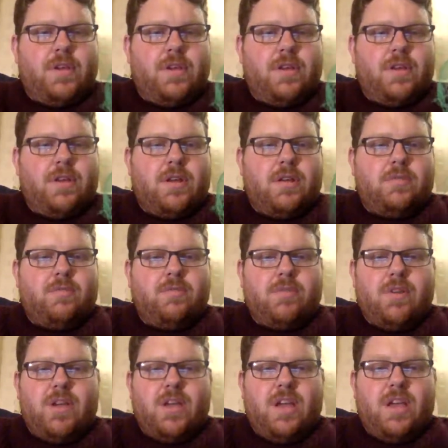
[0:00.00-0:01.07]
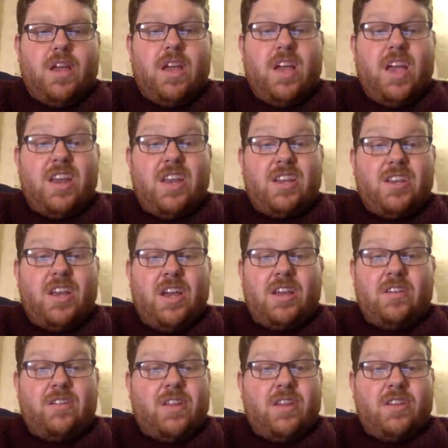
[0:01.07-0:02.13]

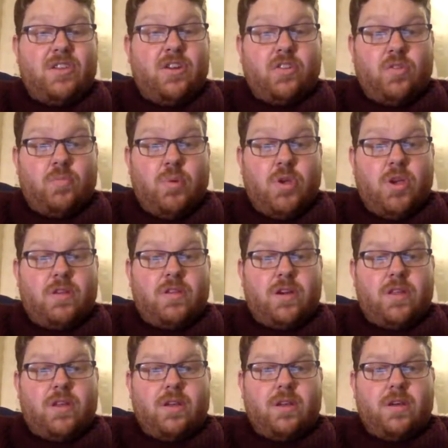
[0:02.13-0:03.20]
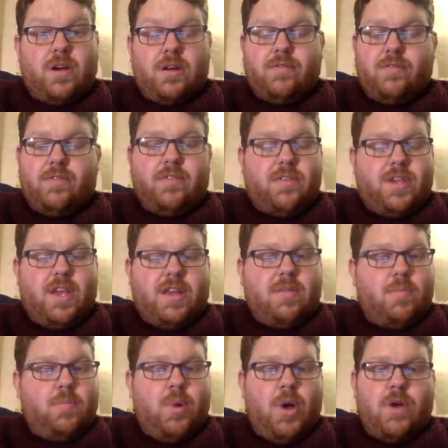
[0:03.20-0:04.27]
it's not just birds either. I've
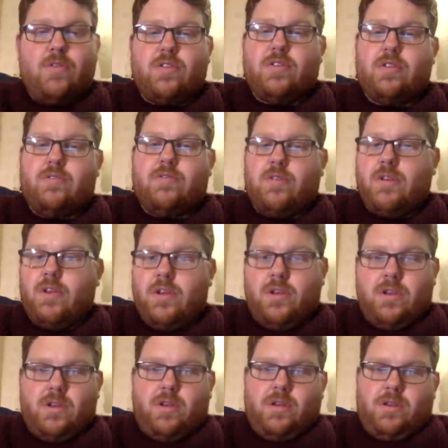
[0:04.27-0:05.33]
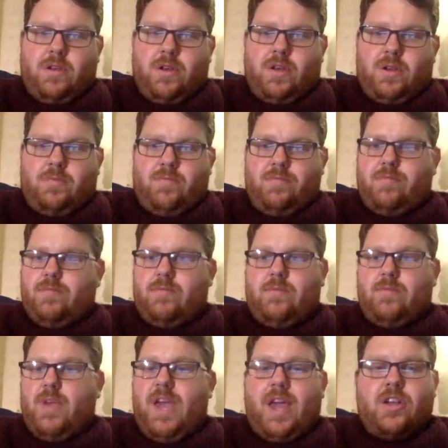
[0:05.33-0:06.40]
seen posts of
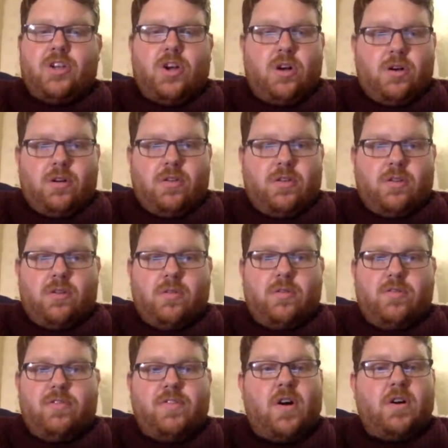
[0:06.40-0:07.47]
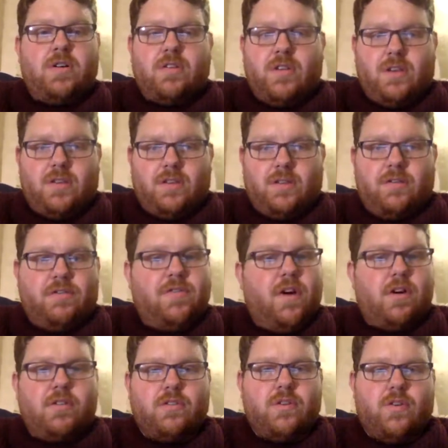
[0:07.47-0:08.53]
hedgehogs, foxes,
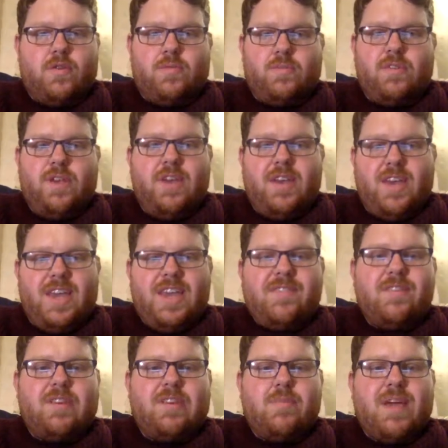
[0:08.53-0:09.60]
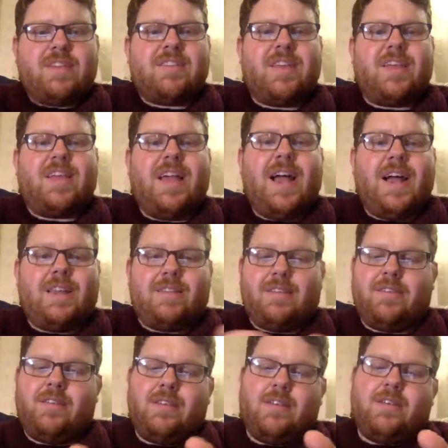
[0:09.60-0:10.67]
fox cubs, even domestic
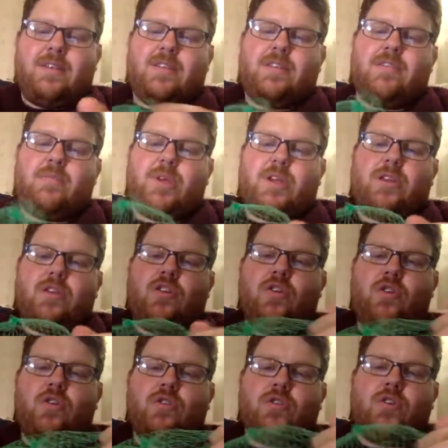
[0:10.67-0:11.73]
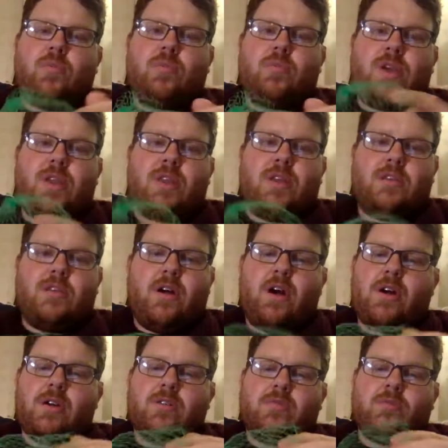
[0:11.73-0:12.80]
cats that have been caught up in this
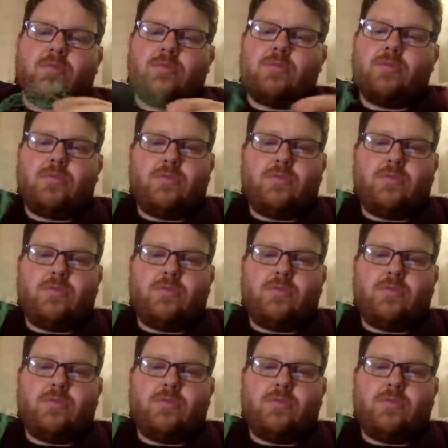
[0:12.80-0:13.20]
horrible